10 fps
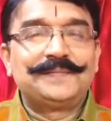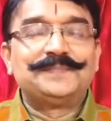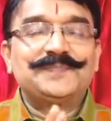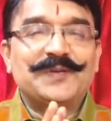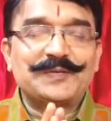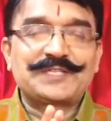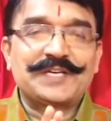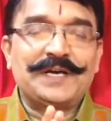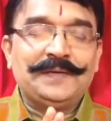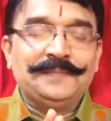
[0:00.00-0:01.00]

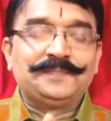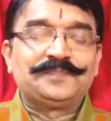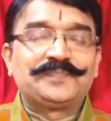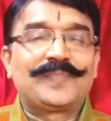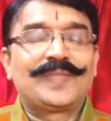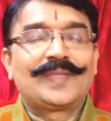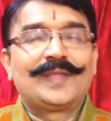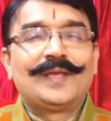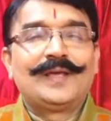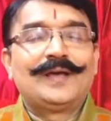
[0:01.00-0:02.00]
Namaskar.
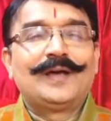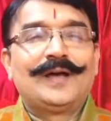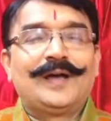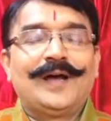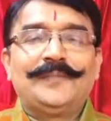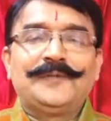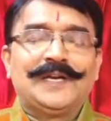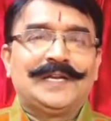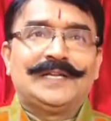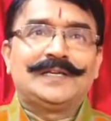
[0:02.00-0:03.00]
After
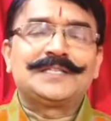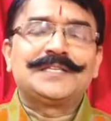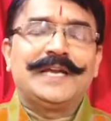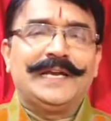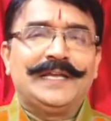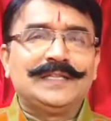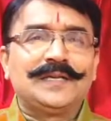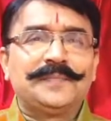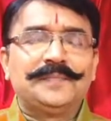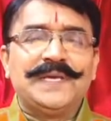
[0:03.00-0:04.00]
understanding
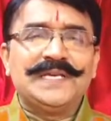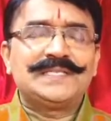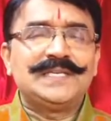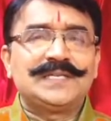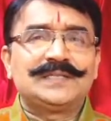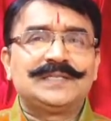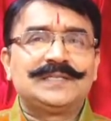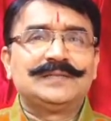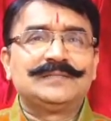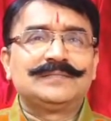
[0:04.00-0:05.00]
the basic
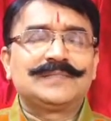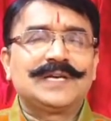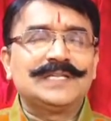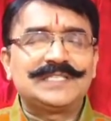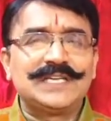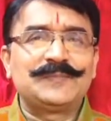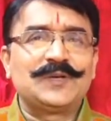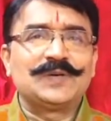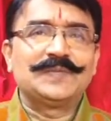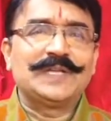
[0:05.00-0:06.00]
concept
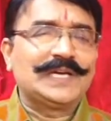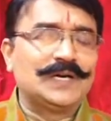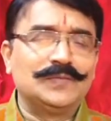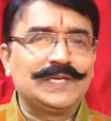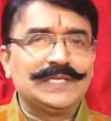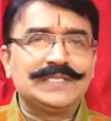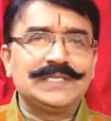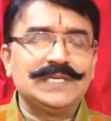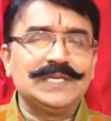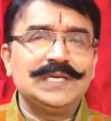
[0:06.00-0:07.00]
of the
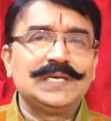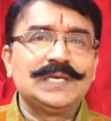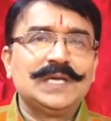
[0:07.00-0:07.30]
accountancy,